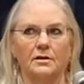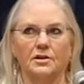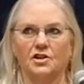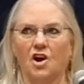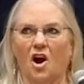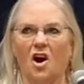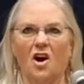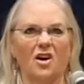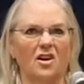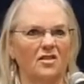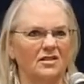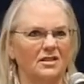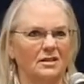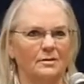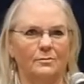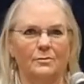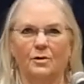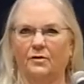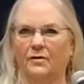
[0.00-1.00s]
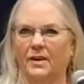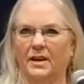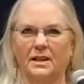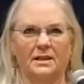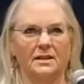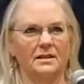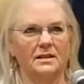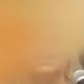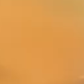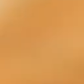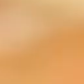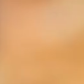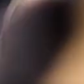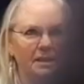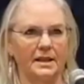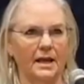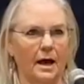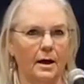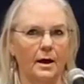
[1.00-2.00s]
stars and movies and stuff
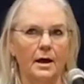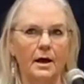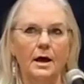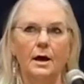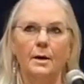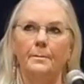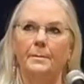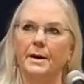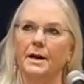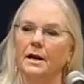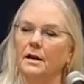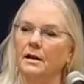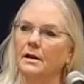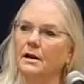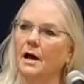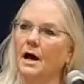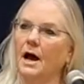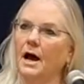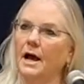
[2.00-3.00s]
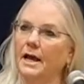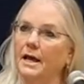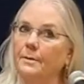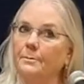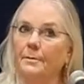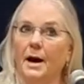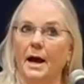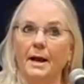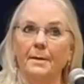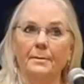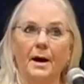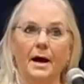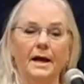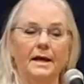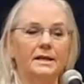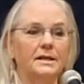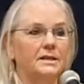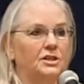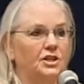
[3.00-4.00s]
like that. But in my
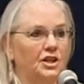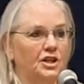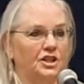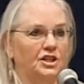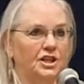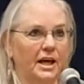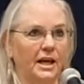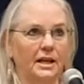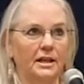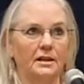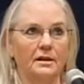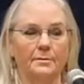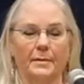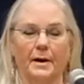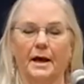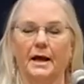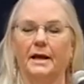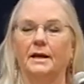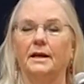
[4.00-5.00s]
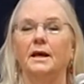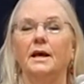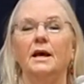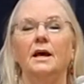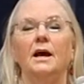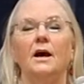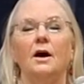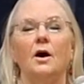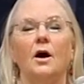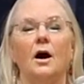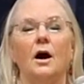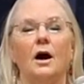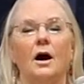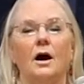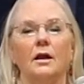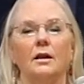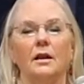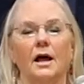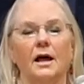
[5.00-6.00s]
mind and in Jane's mind,
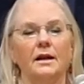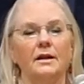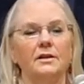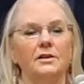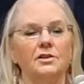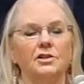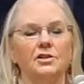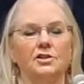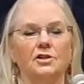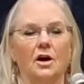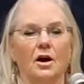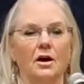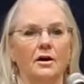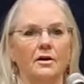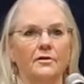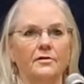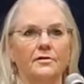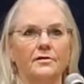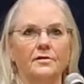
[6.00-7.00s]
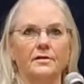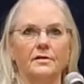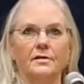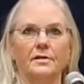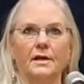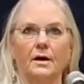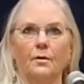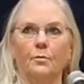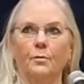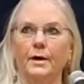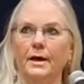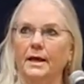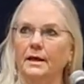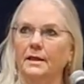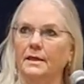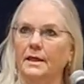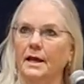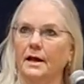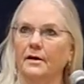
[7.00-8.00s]
a lot of the stars that
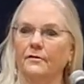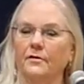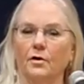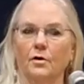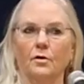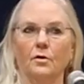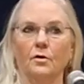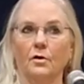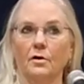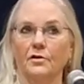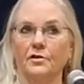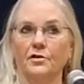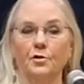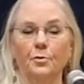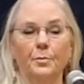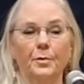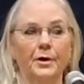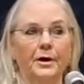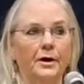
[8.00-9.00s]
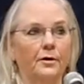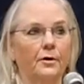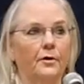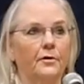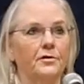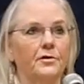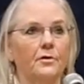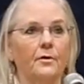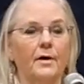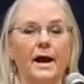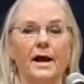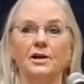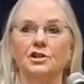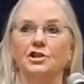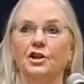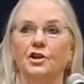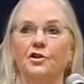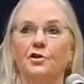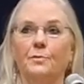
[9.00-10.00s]
we think of are, are superheroes are
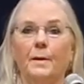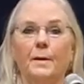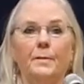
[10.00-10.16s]
actually those